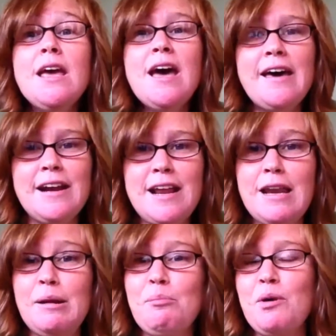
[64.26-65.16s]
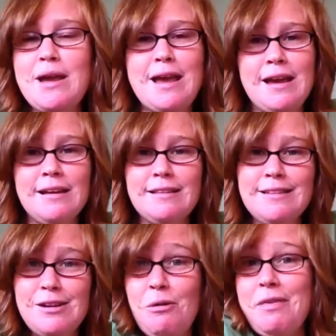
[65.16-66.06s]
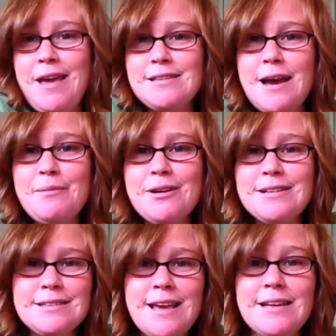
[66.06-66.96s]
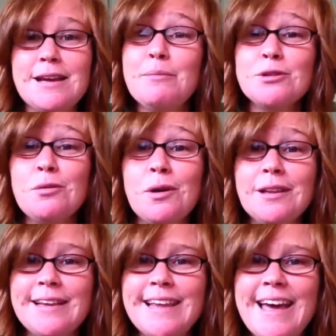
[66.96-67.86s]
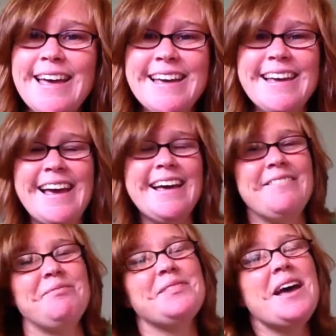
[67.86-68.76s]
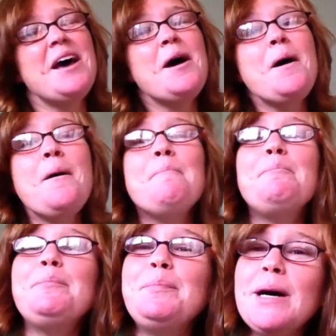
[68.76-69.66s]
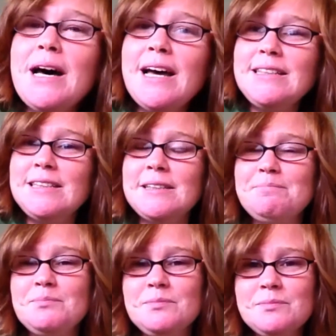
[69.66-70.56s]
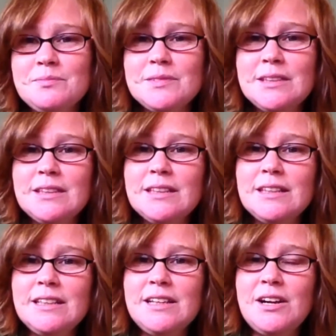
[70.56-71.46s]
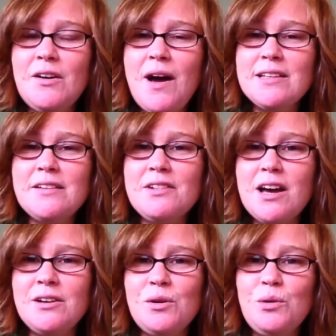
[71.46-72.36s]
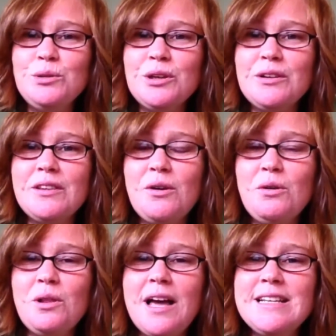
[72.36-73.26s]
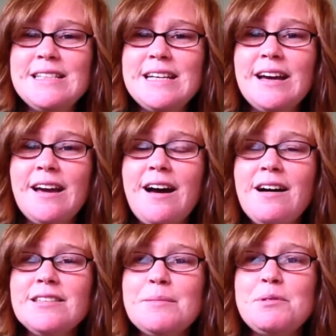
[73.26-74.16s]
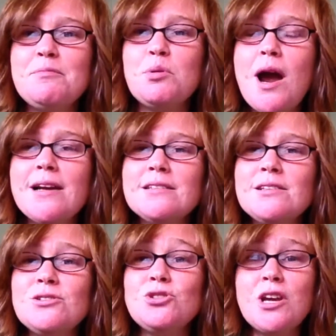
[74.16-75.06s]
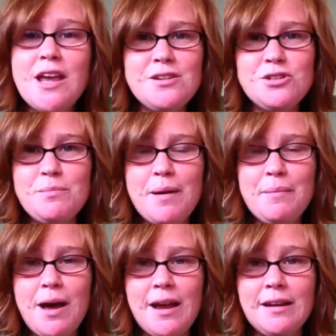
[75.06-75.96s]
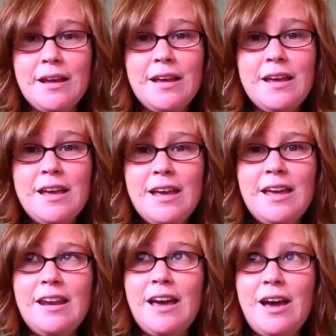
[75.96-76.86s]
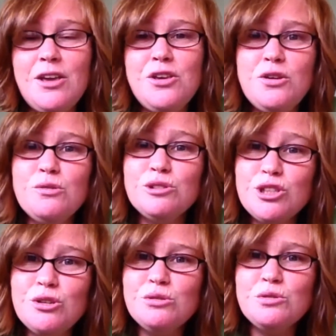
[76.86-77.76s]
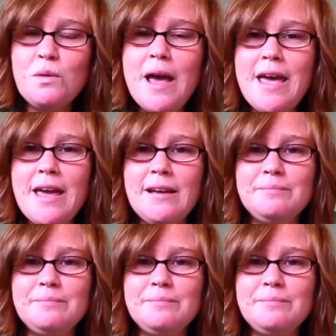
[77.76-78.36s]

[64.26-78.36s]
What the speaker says: And I'd end up breaking, the egg timer because egg timers don't work like that. But, as I've gotten older, the whole idea and concept of practice has changed in my mind in a huge, huge way.